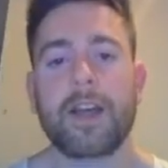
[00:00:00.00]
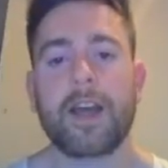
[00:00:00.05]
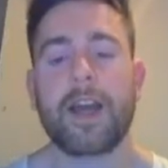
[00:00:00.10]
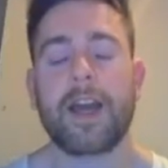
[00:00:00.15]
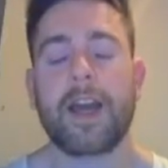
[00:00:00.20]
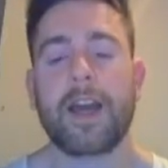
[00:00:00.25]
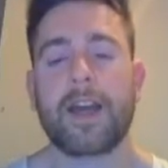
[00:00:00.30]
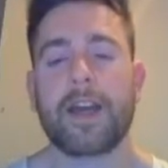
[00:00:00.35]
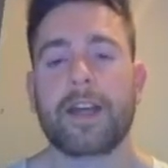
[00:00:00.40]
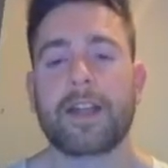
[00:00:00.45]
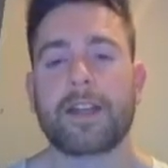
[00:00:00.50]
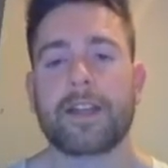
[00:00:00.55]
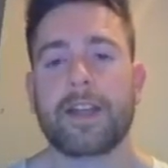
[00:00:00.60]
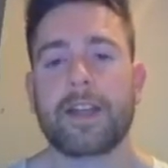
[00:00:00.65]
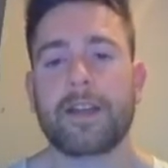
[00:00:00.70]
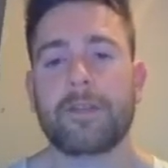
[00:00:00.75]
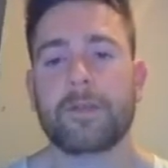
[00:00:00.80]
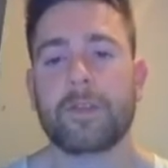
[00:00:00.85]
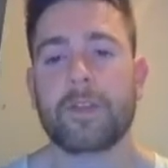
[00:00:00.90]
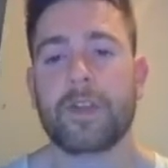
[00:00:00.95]
And
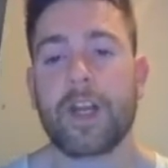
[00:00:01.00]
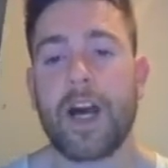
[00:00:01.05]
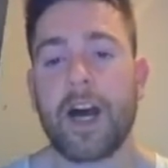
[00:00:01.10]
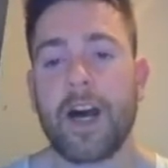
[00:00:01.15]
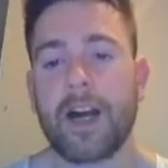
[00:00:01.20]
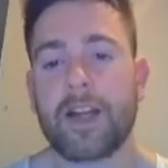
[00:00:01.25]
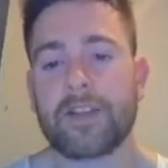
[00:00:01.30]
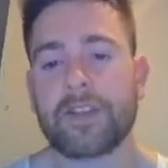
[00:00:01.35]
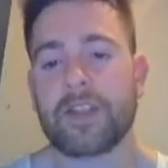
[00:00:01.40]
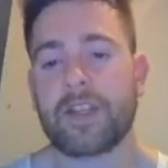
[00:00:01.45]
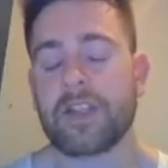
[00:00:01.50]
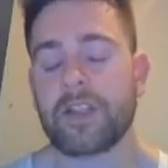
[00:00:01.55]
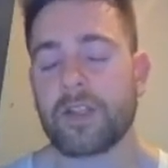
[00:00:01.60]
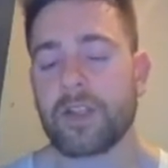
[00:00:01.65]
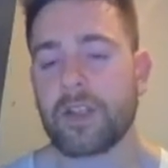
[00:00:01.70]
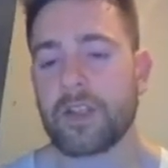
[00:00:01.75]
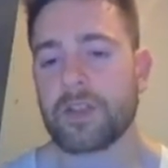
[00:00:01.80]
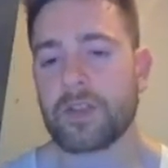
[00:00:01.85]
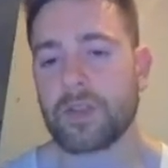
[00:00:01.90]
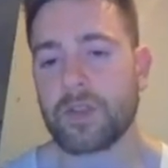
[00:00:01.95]
if you're not, then you're
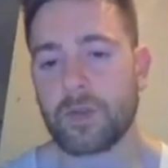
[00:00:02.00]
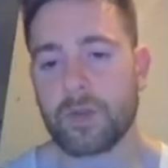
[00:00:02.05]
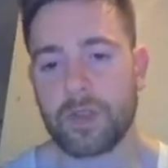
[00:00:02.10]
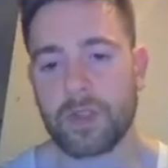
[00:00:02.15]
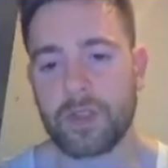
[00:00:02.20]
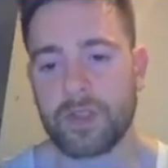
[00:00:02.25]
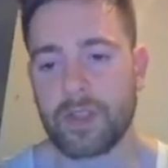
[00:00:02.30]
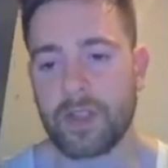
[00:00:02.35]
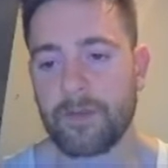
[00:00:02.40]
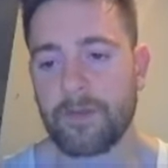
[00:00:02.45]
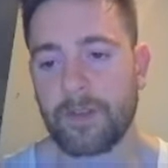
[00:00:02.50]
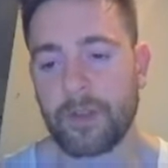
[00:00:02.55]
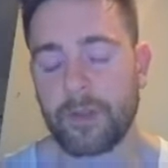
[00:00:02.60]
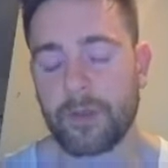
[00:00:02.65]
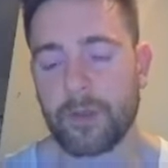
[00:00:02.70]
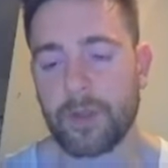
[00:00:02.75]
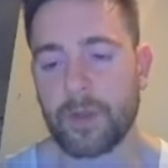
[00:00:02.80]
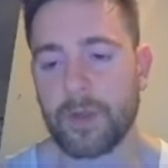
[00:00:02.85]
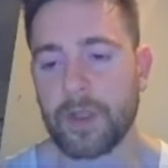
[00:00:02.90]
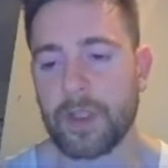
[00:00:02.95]
going to screw yourself in the
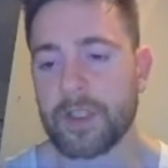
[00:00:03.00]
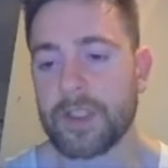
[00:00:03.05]
long run,